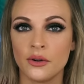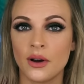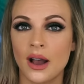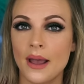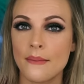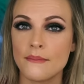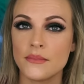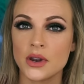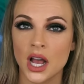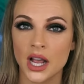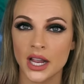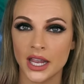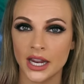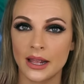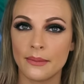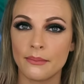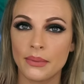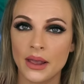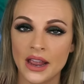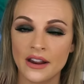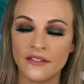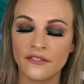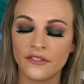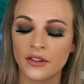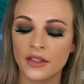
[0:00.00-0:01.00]
I'm not getting
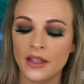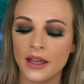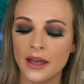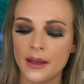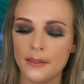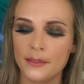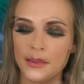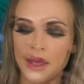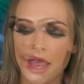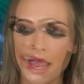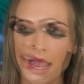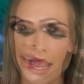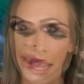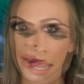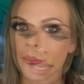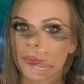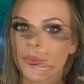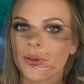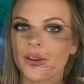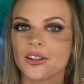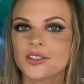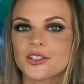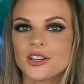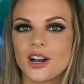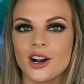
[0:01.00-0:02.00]
paid for them, and,
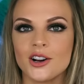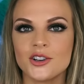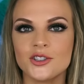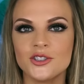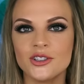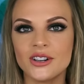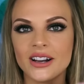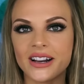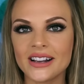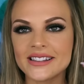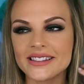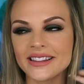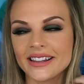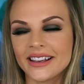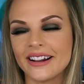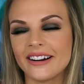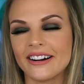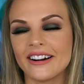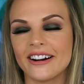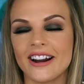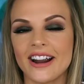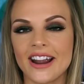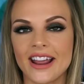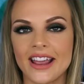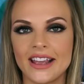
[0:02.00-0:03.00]
but I'll talk to you guys
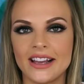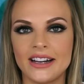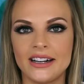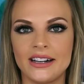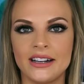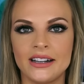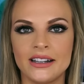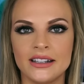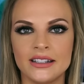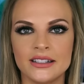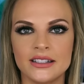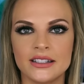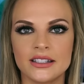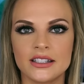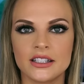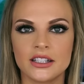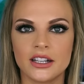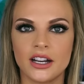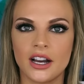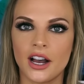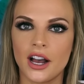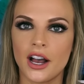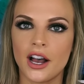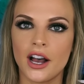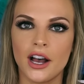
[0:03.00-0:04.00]
later, and
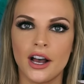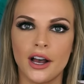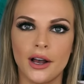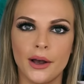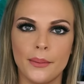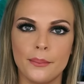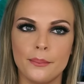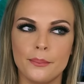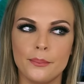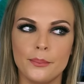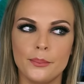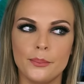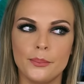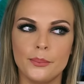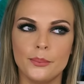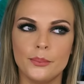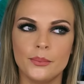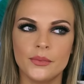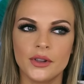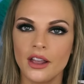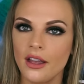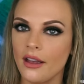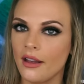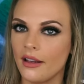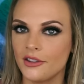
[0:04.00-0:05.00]

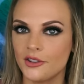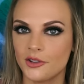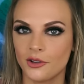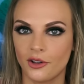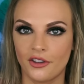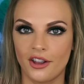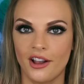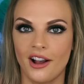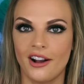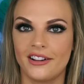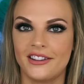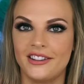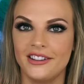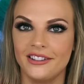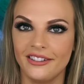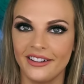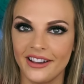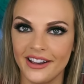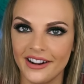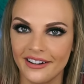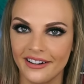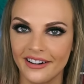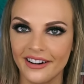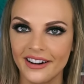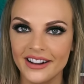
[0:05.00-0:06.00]
um, yeah, so I'll talk to you
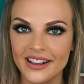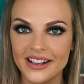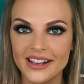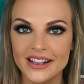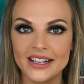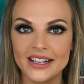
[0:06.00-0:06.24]
later.